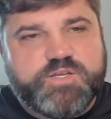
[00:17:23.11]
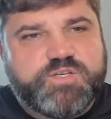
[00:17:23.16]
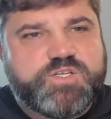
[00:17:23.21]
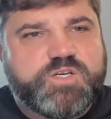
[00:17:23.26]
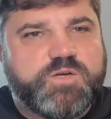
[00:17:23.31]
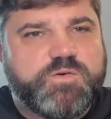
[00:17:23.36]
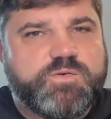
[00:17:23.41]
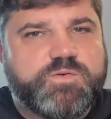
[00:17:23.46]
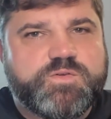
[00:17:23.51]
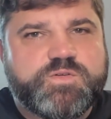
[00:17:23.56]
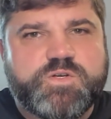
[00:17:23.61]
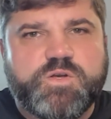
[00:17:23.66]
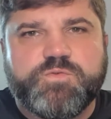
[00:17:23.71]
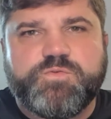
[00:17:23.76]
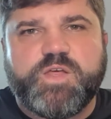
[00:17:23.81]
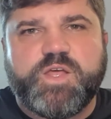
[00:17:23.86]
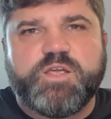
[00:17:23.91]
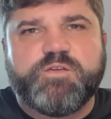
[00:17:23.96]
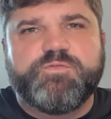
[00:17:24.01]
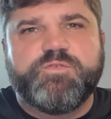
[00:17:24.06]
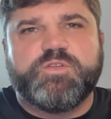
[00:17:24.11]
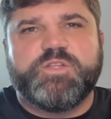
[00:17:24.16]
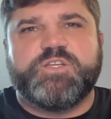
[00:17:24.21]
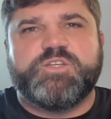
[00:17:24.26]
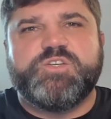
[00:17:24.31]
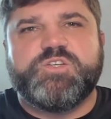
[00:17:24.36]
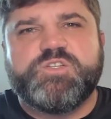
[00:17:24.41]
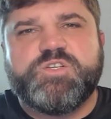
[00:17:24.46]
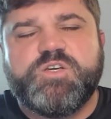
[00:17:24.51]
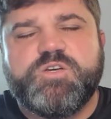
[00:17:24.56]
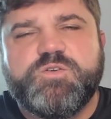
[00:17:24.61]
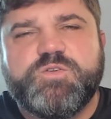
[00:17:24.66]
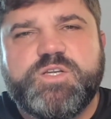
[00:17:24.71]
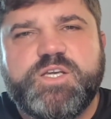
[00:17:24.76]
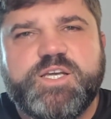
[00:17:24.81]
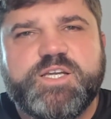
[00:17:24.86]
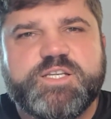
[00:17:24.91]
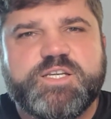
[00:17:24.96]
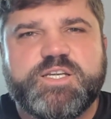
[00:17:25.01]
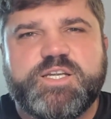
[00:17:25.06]
so thankful that you tuned
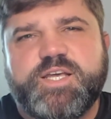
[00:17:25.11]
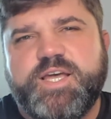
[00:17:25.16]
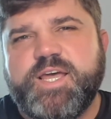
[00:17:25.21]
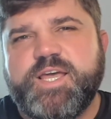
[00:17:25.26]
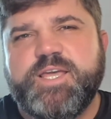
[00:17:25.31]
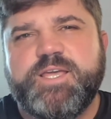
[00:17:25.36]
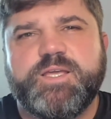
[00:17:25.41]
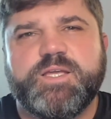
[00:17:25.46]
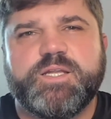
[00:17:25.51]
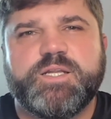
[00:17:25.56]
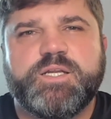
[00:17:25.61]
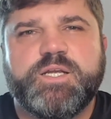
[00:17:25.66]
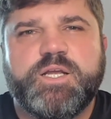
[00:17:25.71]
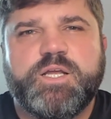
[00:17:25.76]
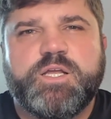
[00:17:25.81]
in today, and